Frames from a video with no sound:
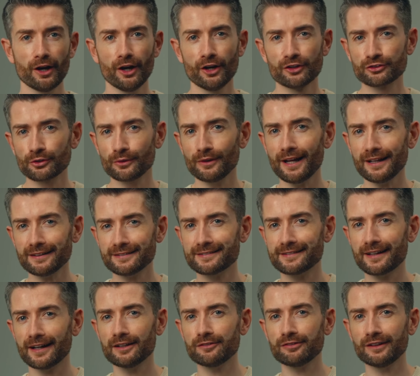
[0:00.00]
So let's
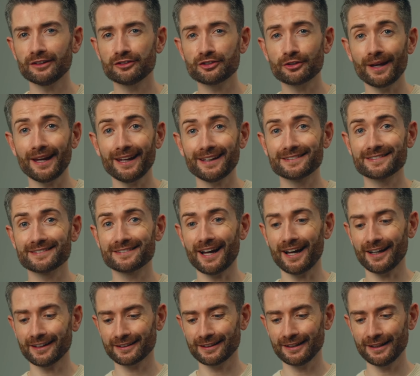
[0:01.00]
dive into
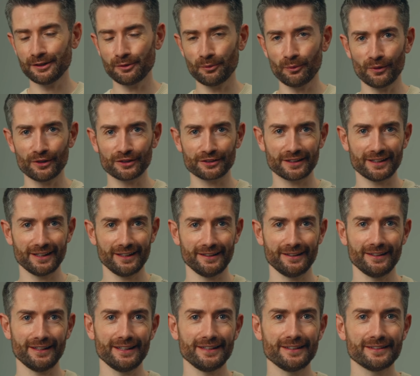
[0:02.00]
exactly what it
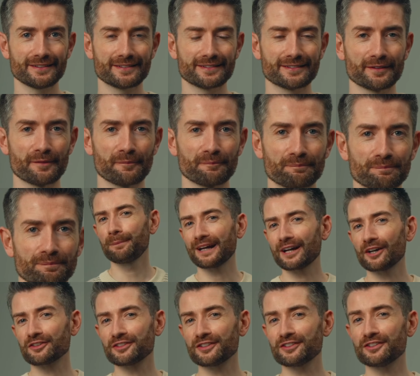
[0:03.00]
needs.
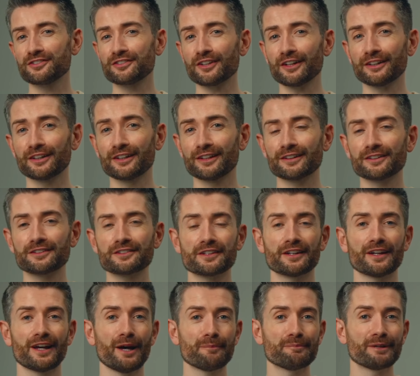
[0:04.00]
Because it's a succulent
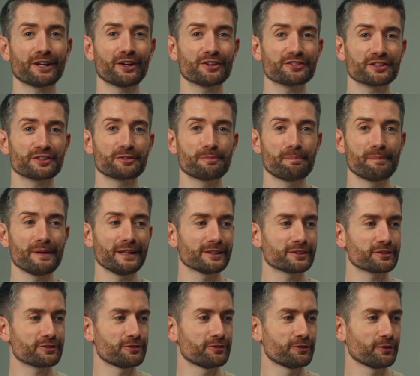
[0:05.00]
and because it's
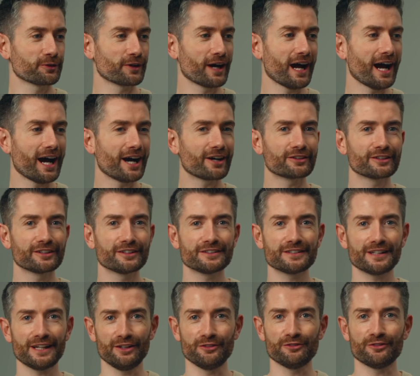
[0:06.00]
built for arid
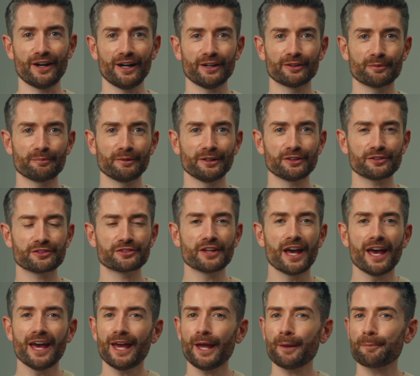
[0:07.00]
environments,
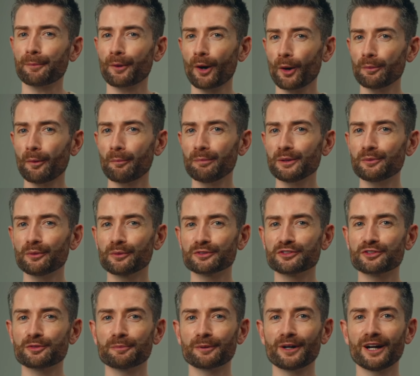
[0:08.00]
it probably won't
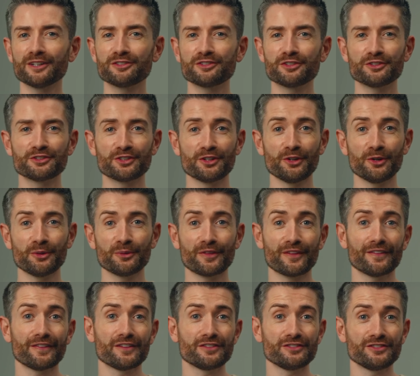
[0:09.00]
surprise you to know
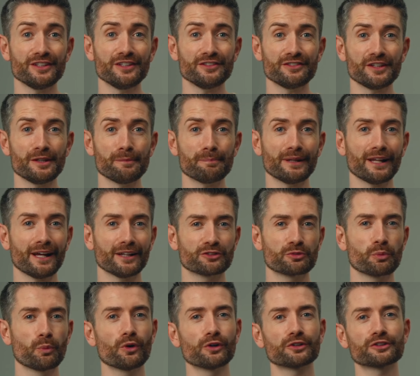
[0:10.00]
that the ZZ
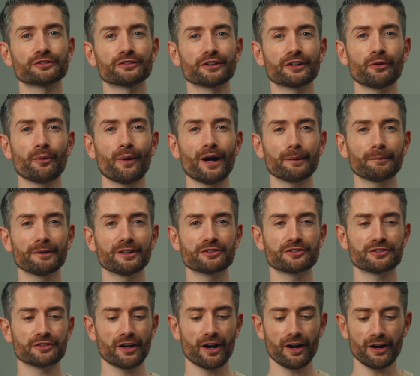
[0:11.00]
plant's water
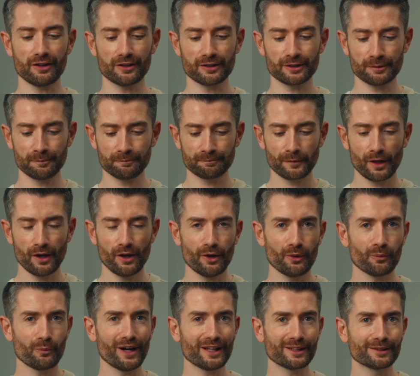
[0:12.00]
requirements are,
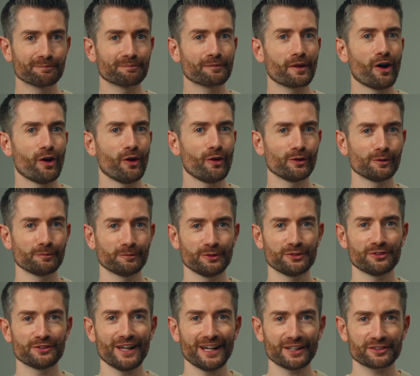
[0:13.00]
well,
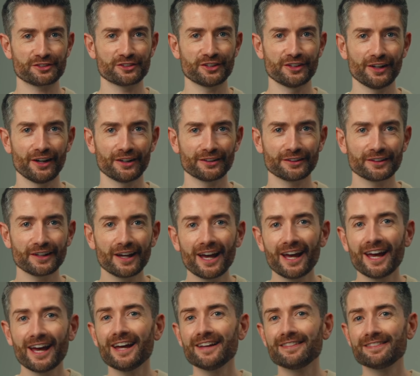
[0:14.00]
almost next to none.
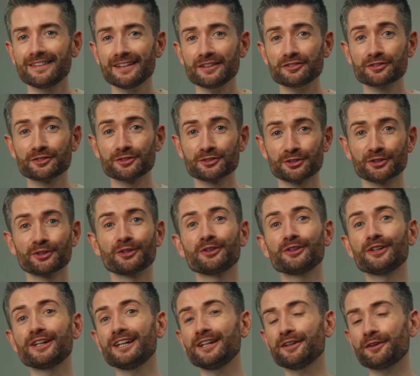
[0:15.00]
This
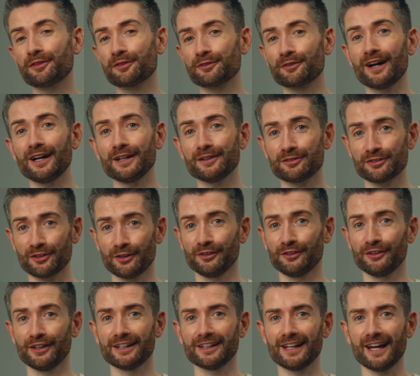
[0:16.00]
truly thrives
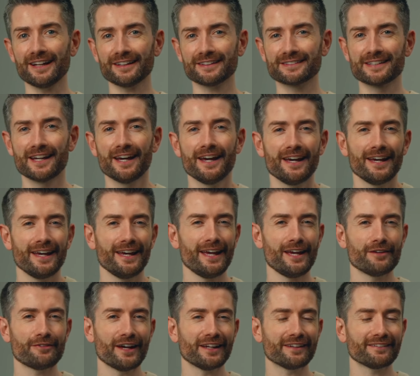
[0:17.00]
on neglect.
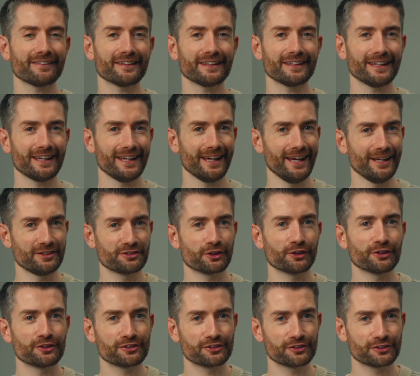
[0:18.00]
If anything, it's
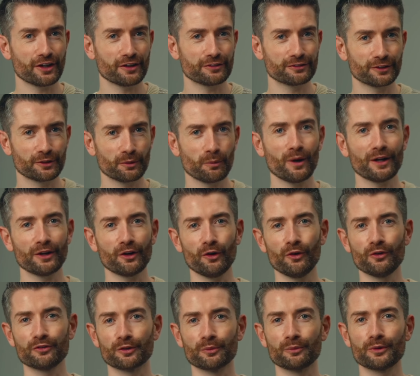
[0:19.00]
going to suffer when
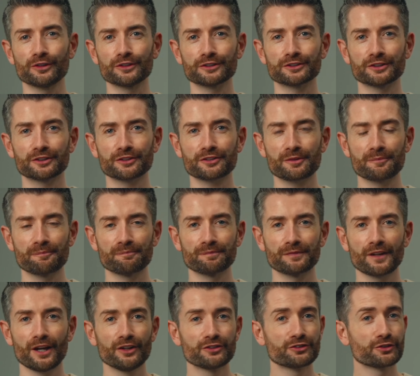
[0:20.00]
overwatered.
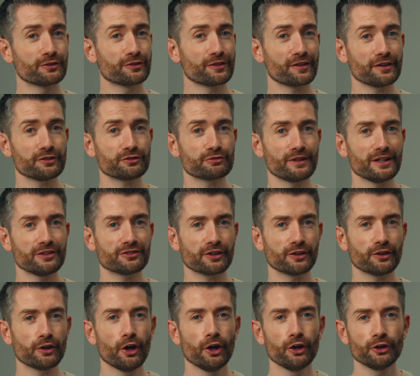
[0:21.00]
So for this
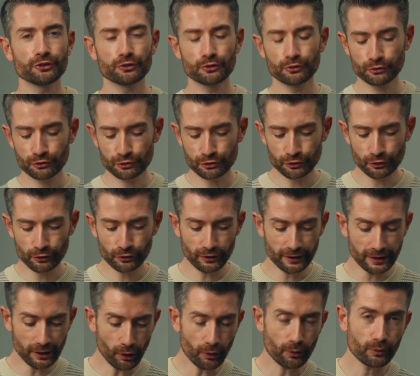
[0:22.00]
reason, you
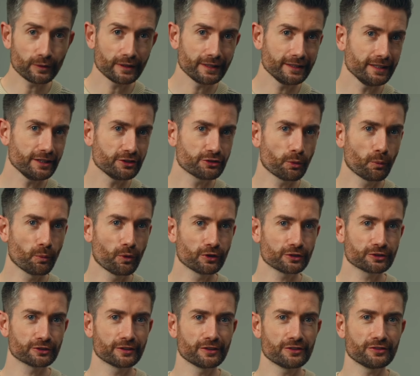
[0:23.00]
truly only need to
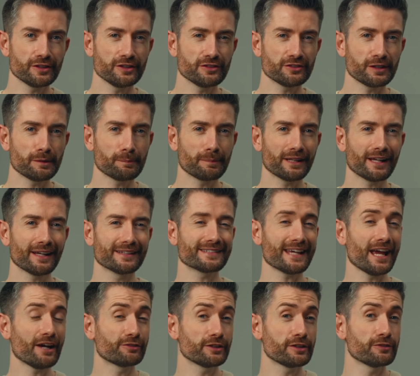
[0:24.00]
water a ZZ plant
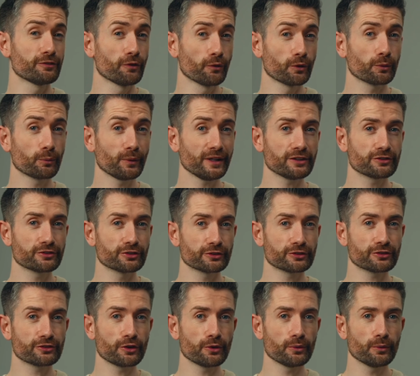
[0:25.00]
every 4 weeks or
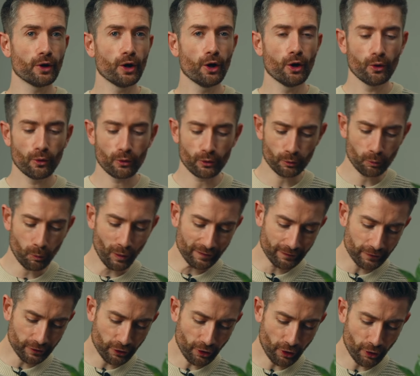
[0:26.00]
so, or when
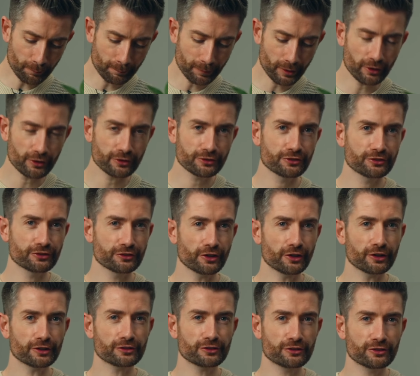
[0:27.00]
the compost
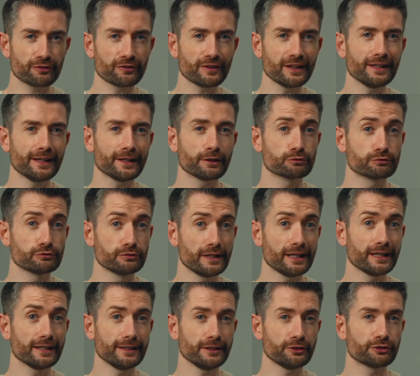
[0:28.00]
starts feeling
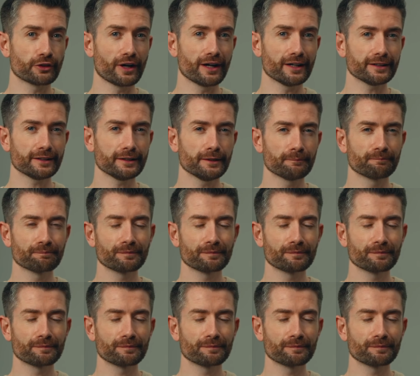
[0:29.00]
really dry.